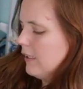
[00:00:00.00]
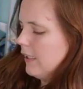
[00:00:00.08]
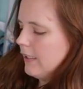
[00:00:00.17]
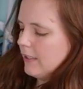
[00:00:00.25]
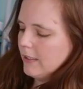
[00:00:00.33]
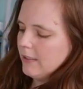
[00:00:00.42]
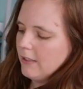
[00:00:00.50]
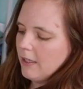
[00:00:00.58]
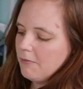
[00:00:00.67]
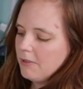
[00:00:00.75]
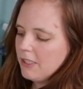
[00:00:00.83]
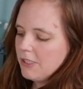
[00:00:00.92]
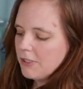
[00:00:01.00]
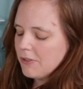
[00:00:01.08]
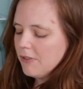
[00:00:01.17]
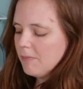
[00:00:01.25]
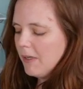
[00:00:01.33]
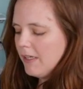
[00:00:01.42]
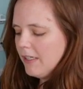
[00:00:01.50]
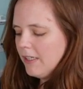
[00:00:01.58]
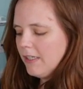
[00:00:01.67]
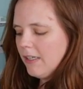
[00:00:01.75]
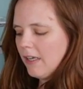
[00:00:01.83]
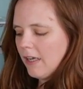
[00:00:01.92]
like it, and when I choose
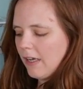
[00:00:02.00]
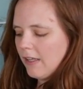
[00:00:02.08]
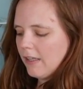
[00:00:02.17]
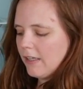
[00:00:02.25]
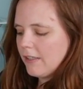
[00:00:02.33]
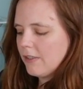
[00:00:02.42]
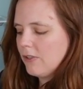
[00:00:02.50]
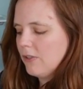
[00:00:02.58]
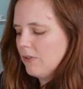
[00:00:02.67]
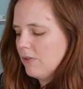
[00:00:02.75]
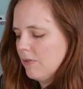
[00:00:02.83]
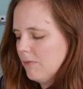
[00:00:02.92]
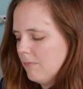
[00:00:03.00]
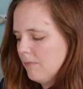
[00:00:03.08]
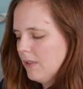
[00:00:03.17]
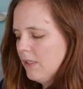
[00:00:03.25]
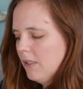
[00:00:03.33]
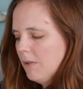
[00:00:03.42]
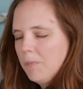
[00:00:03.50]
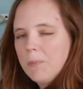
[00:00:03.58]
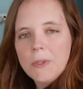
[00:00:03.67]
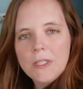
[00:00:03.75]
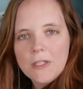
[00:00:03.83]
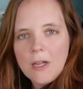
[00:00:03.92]
binding, I like to
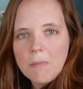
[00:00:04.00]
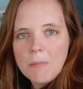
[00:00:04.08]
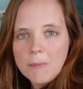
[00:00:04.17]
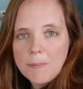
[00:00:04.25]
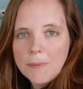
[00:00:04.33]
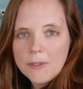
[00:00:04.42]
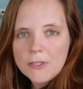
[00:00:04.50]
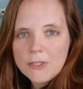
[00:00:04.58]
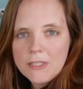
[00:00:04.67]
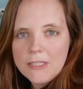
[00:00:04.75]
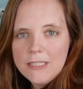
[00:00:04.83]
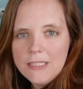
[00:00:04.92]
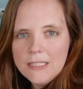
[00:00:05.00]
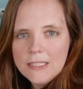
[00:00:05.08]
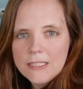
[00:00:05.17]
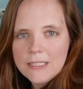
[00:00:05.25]
put it on proportionally.